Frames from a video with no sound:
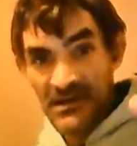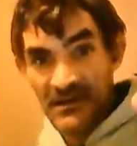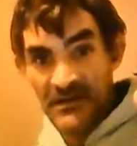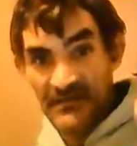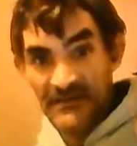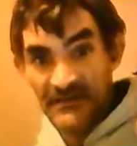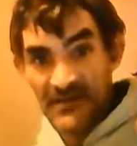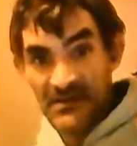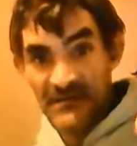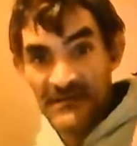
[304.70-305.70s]
And leave me some
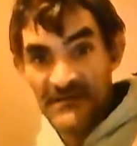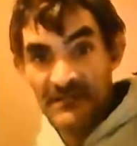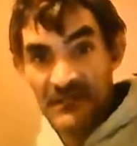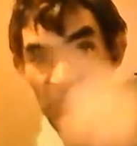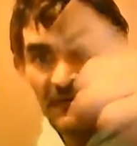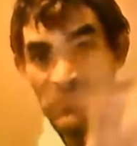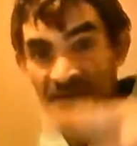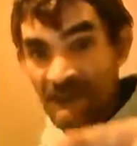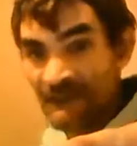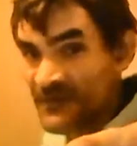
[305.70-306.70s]
comments down below. And
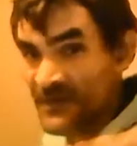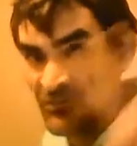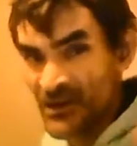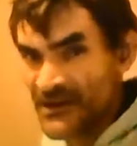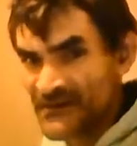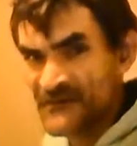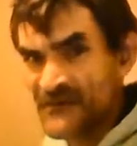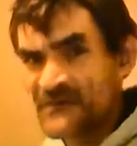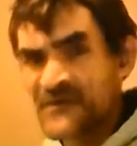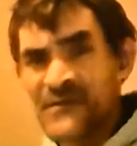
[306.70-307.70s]
don't forget, right next to
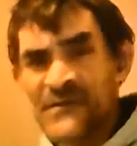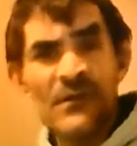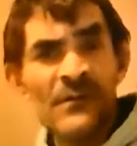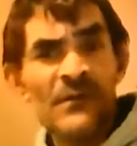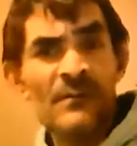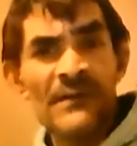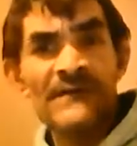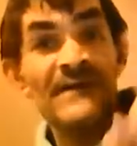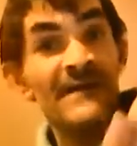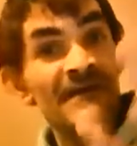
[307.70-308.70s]
the subscription
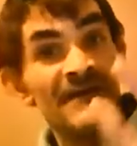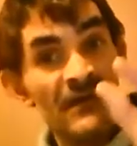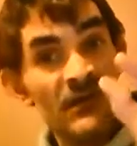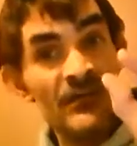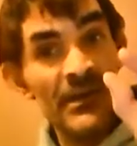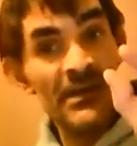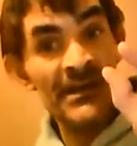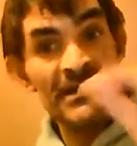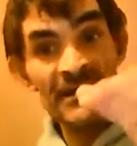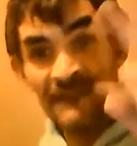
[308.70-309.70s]
button is a little bell
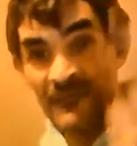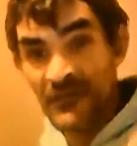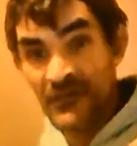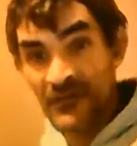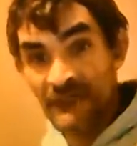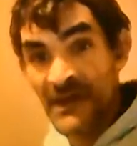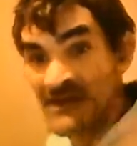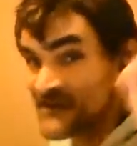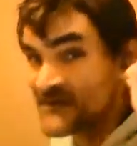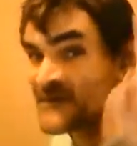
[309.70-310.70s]
icon for the
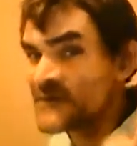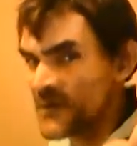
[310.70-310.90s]
notifications.